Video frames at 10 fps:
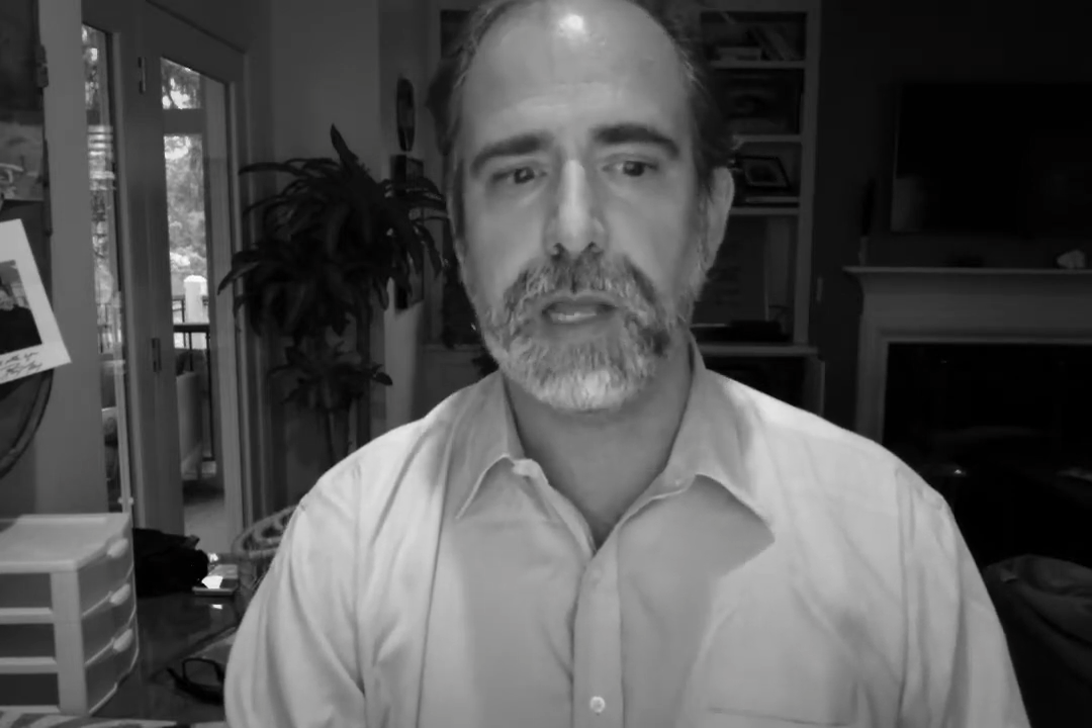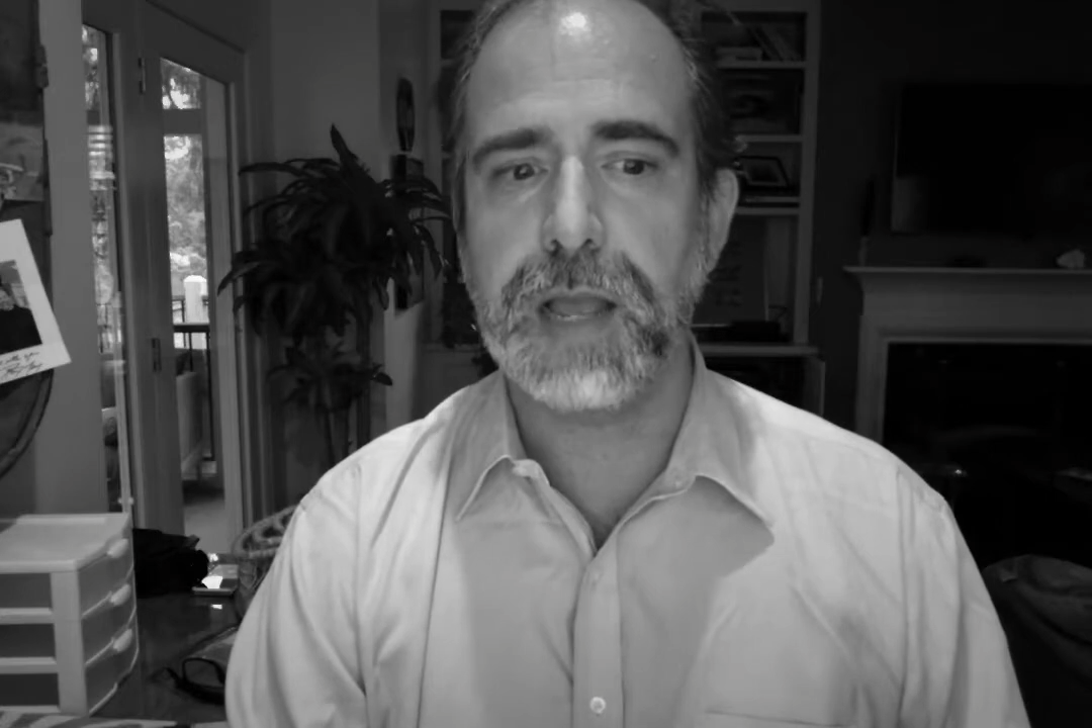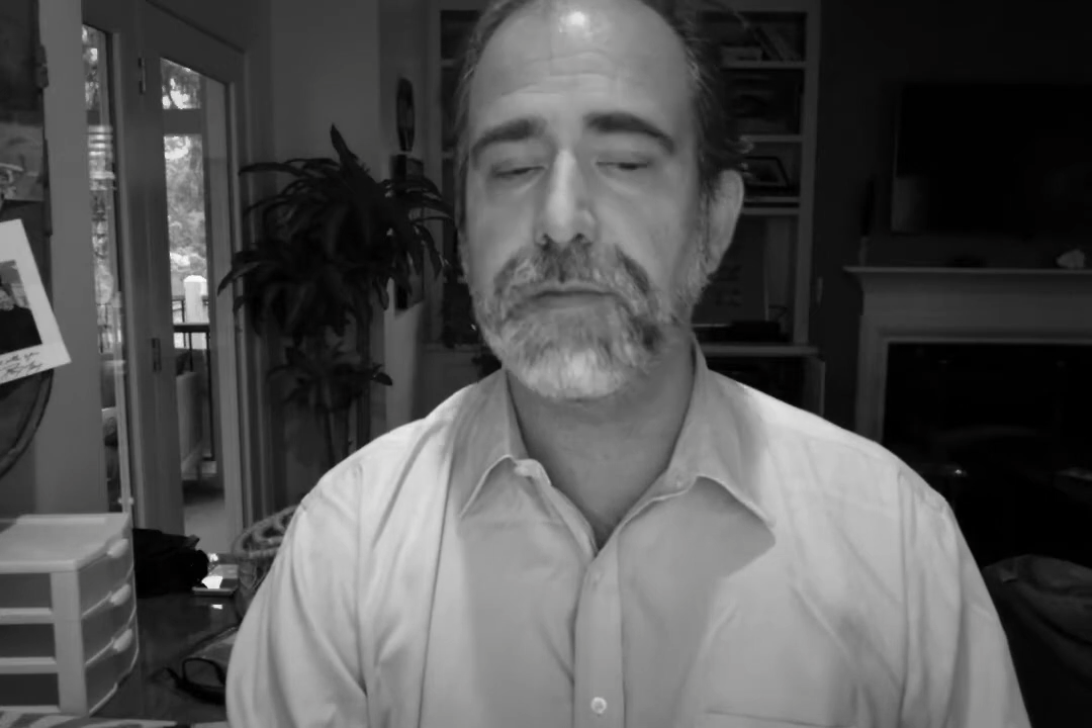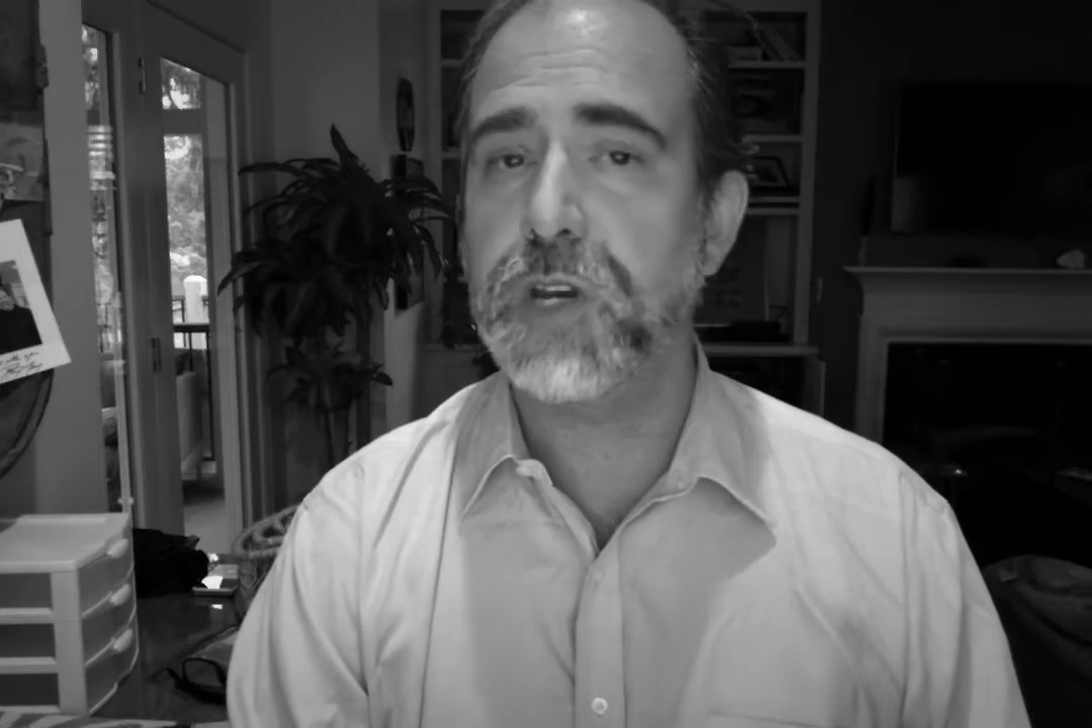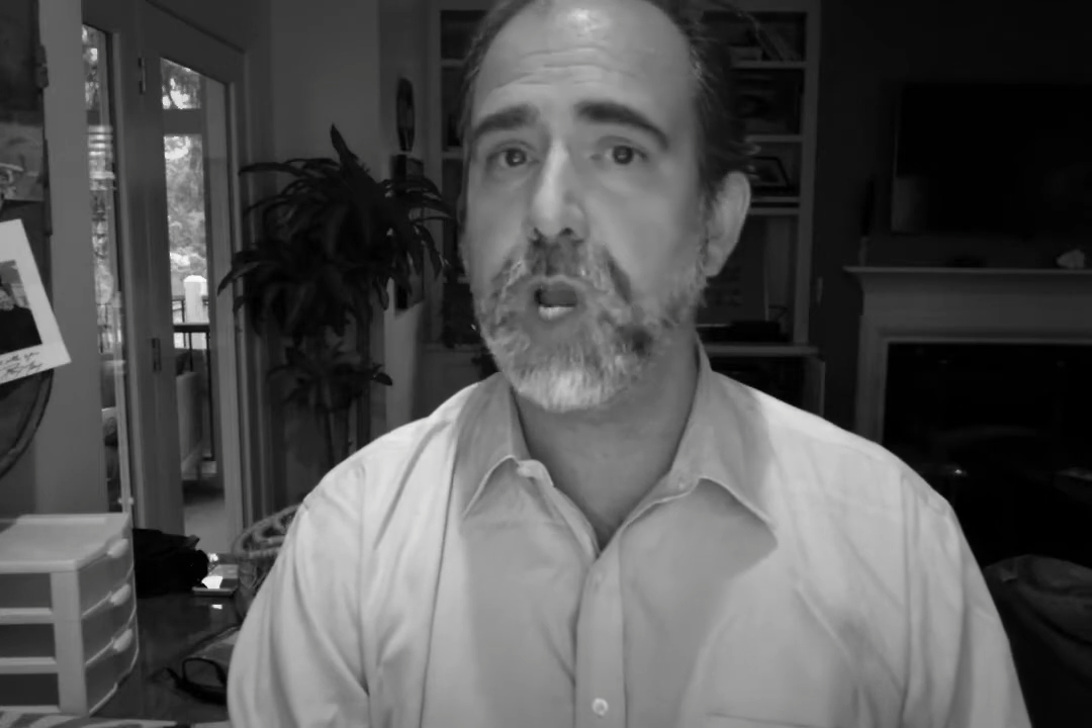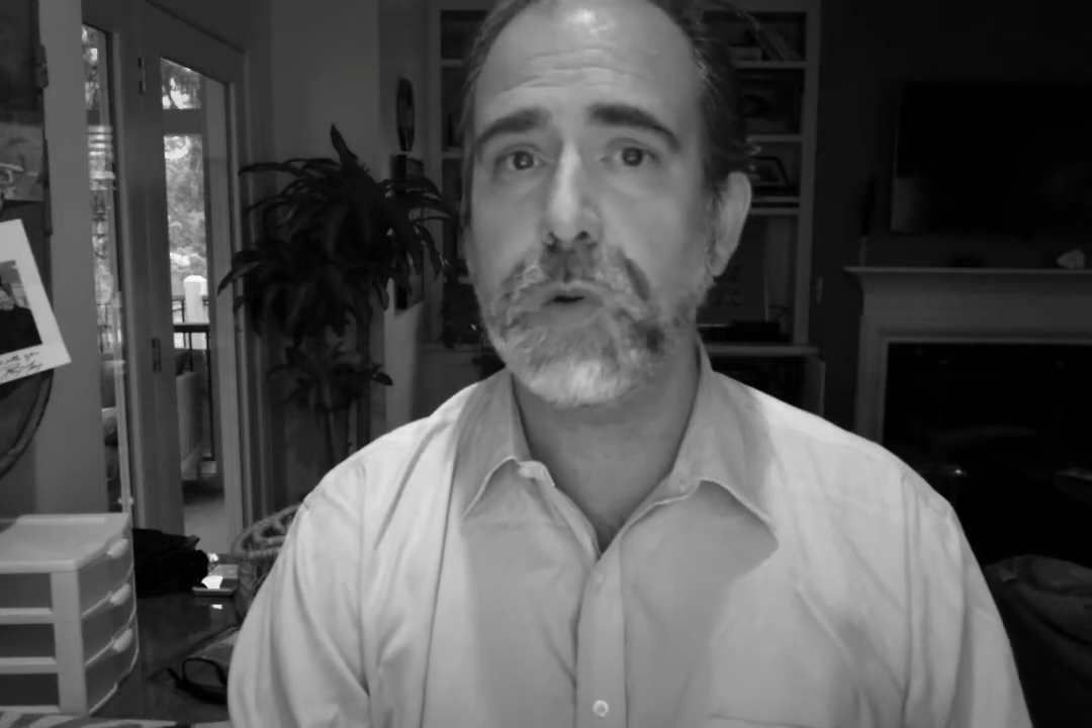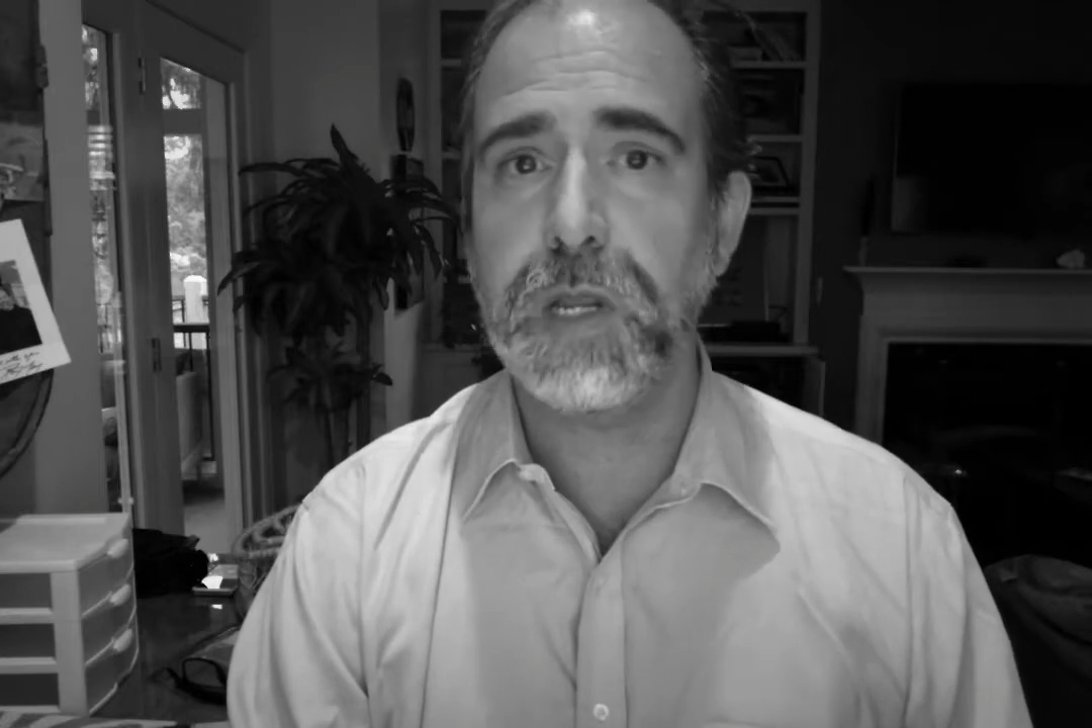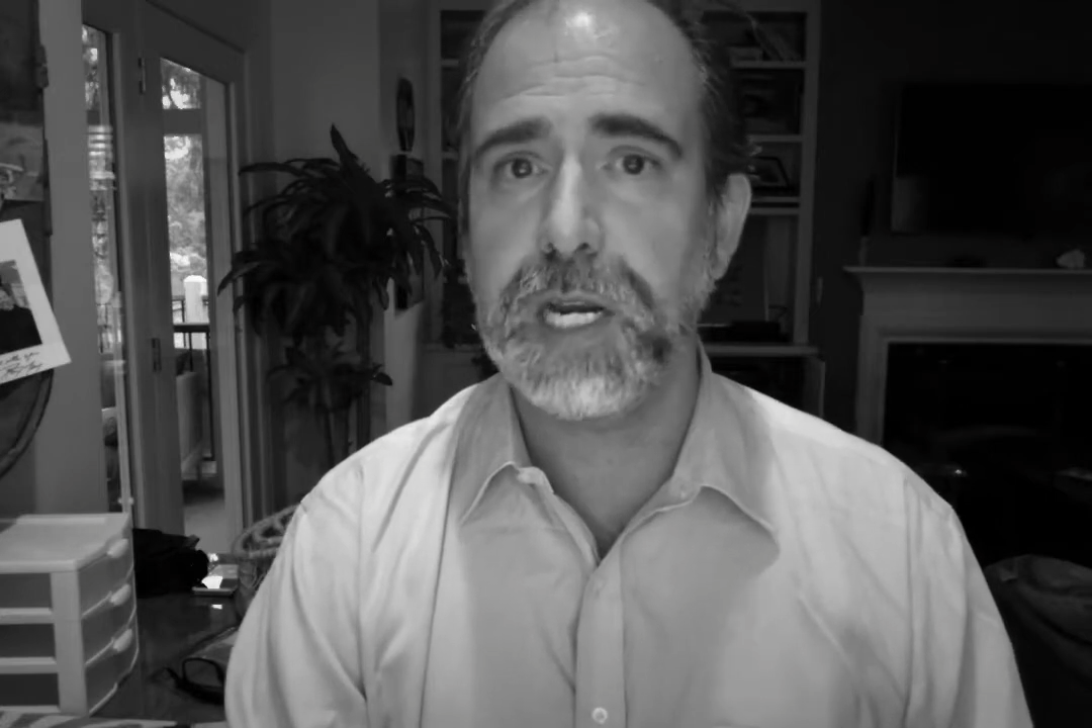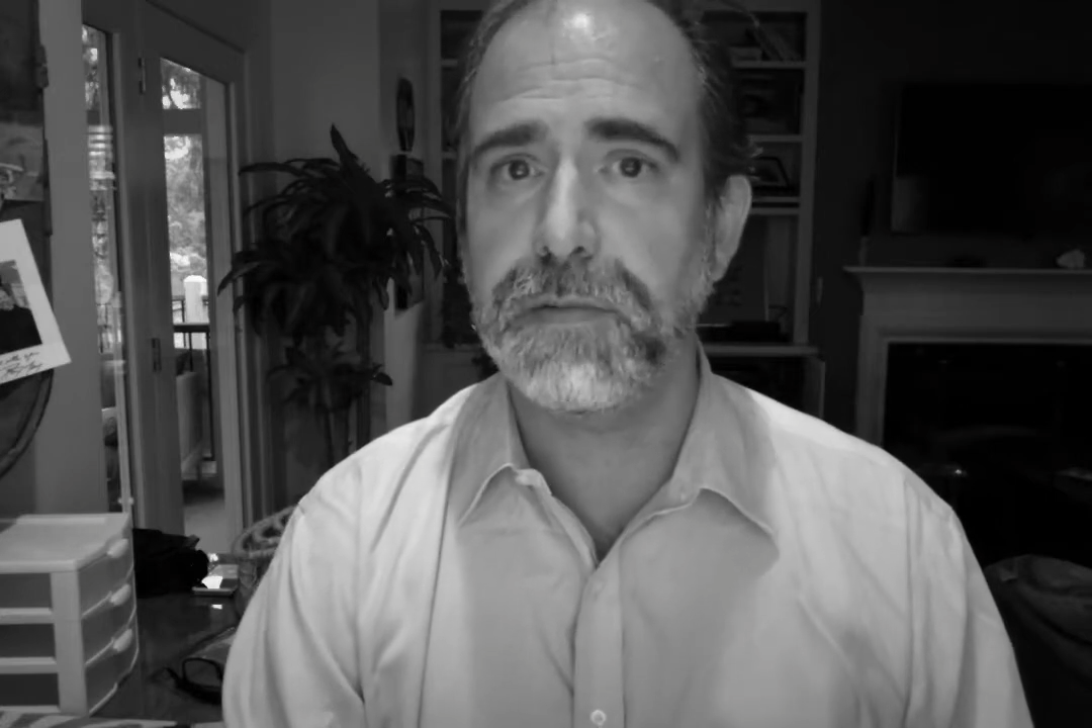have no need of